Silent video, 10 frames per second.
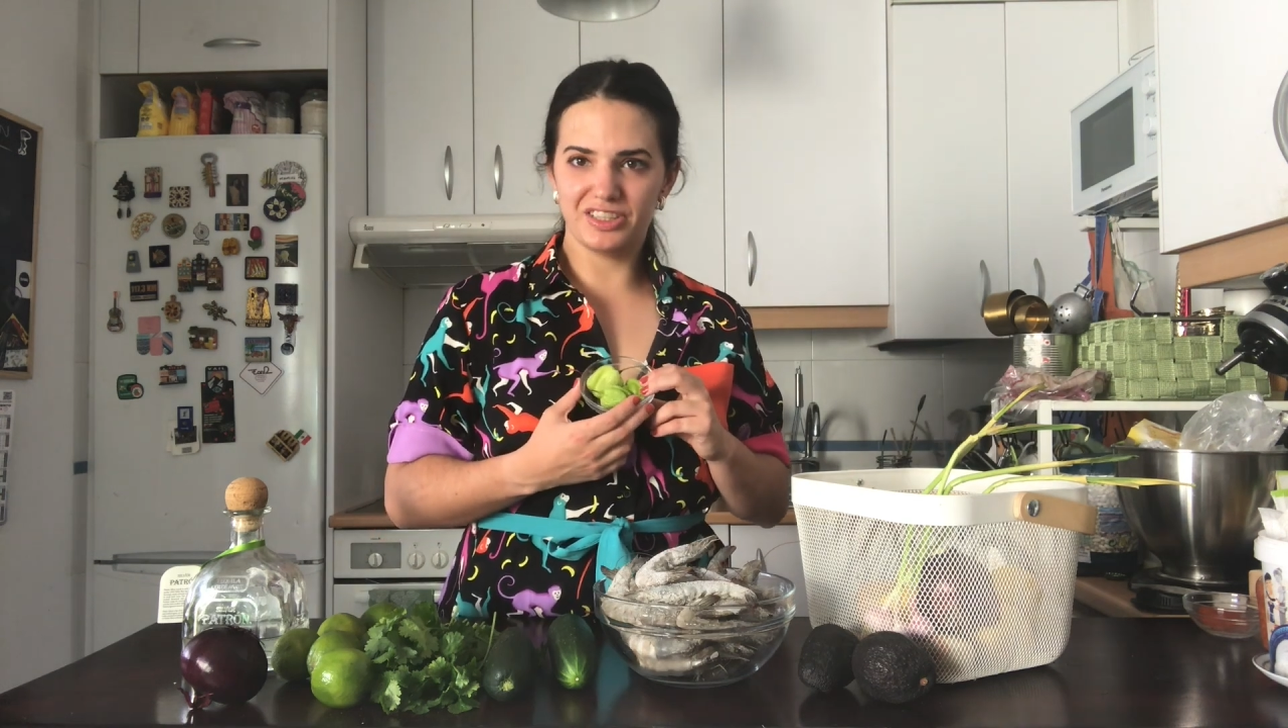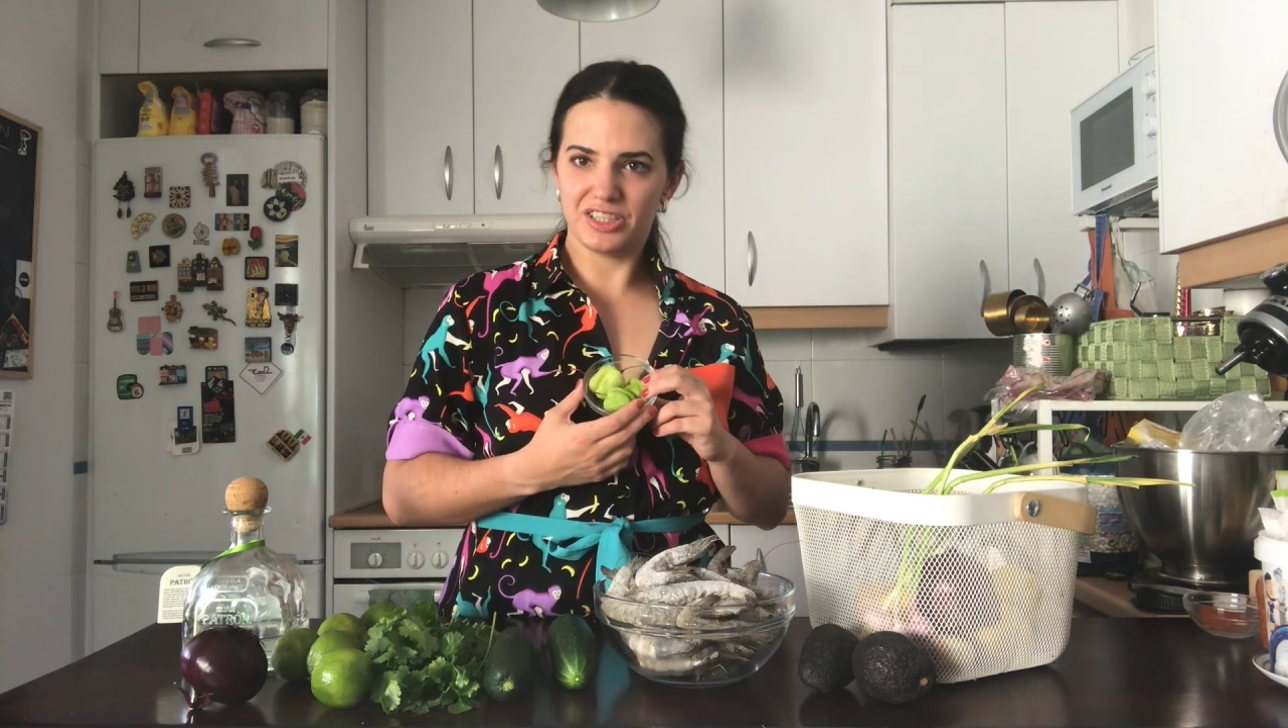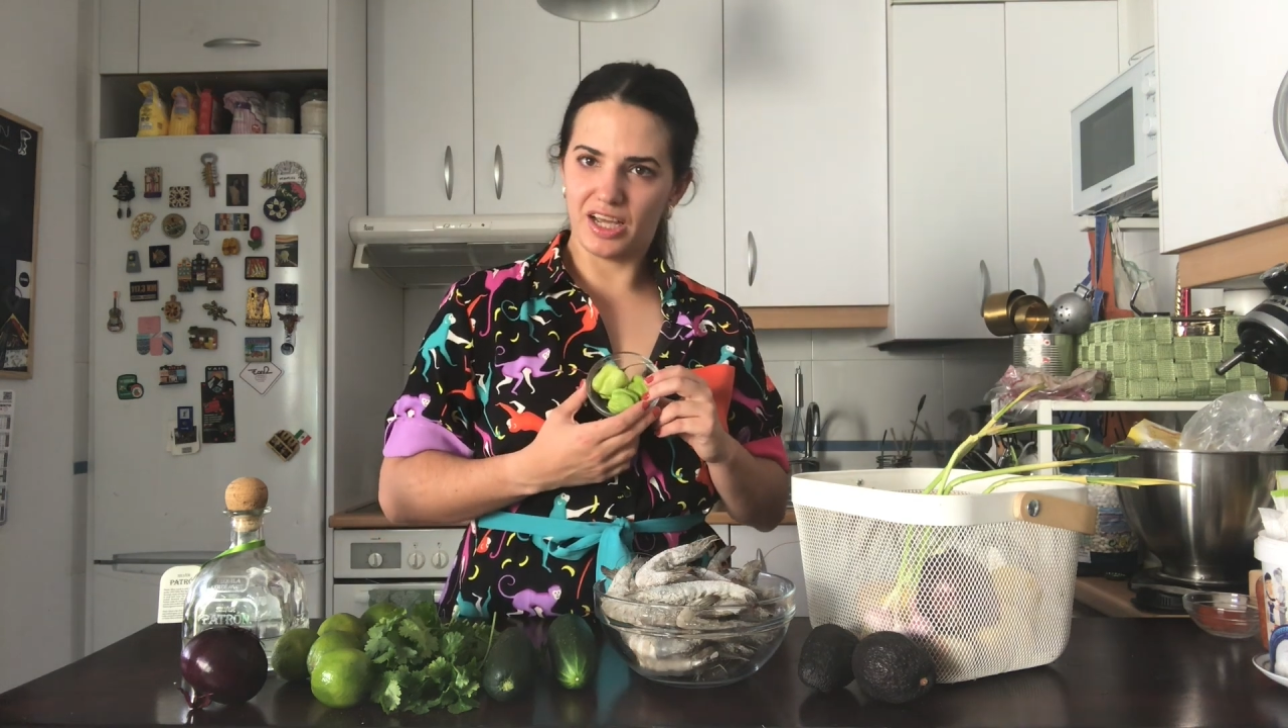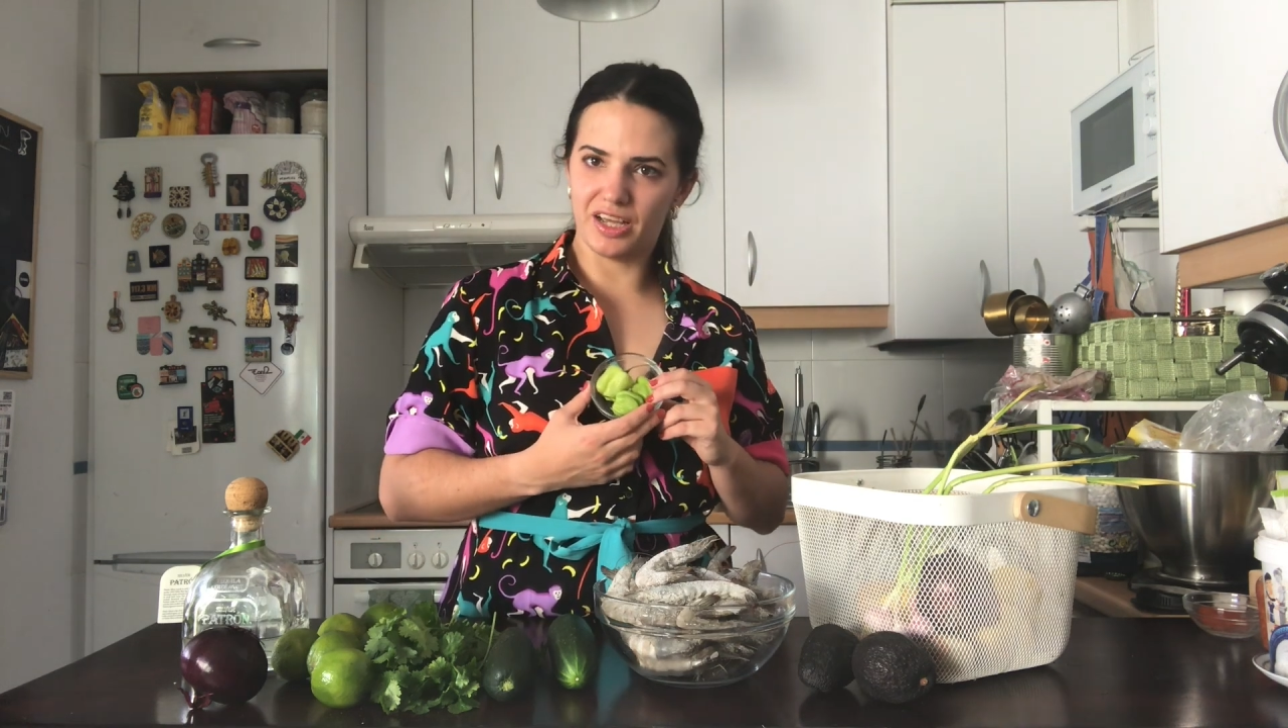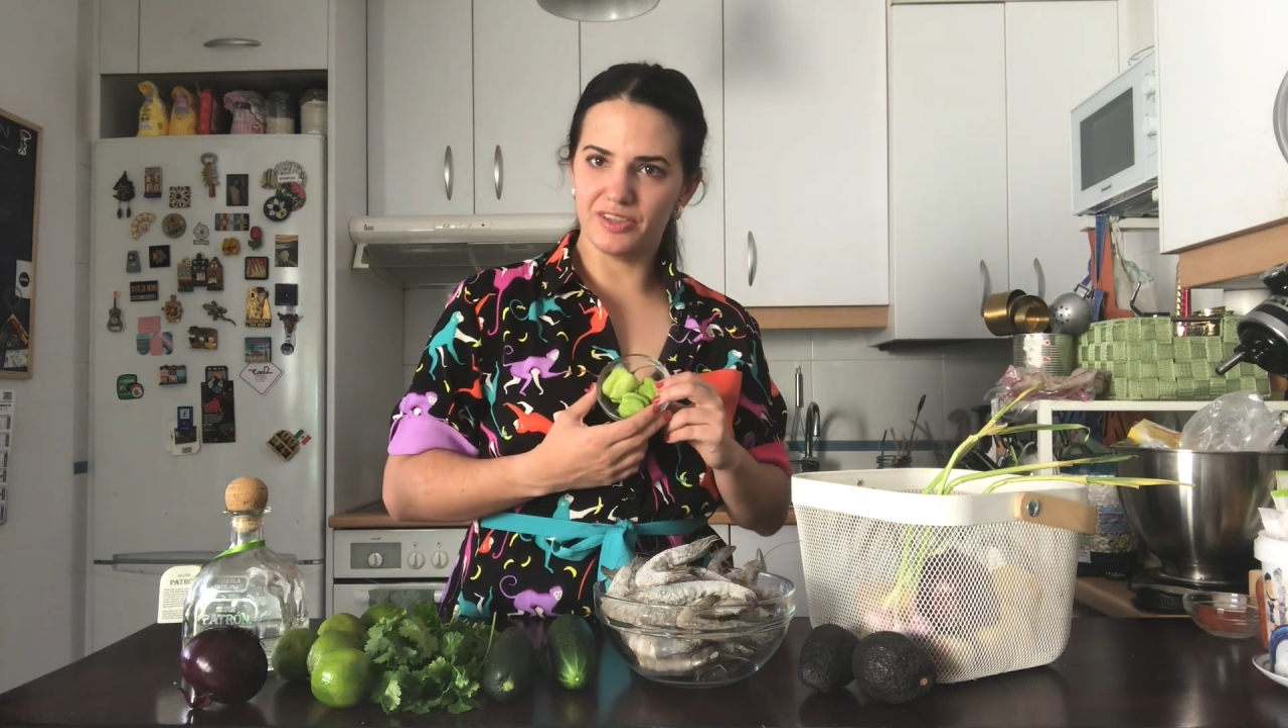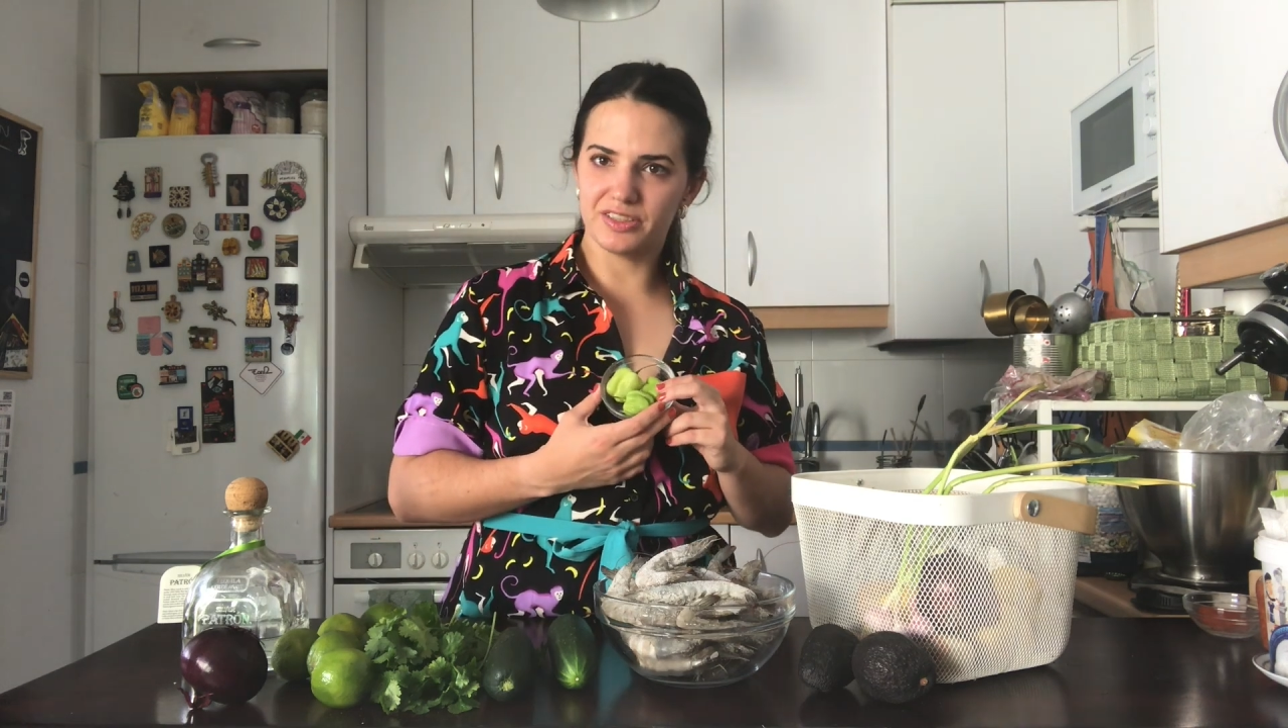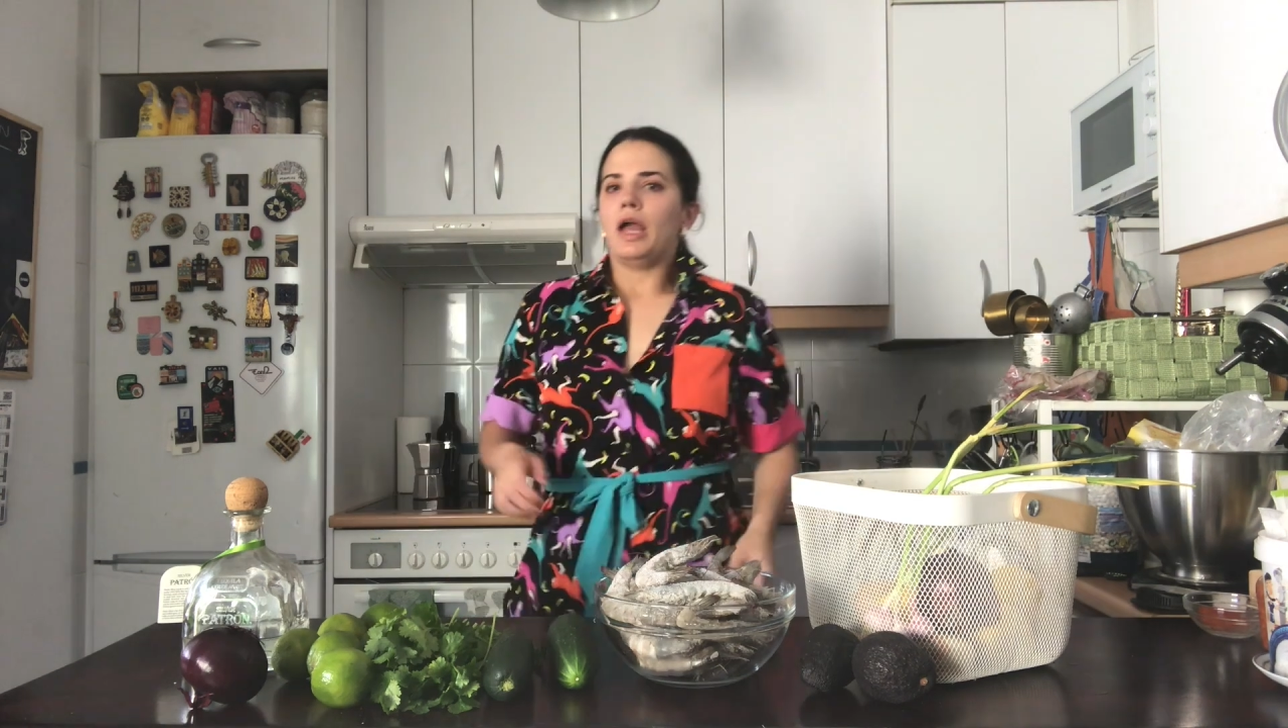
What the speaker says: child.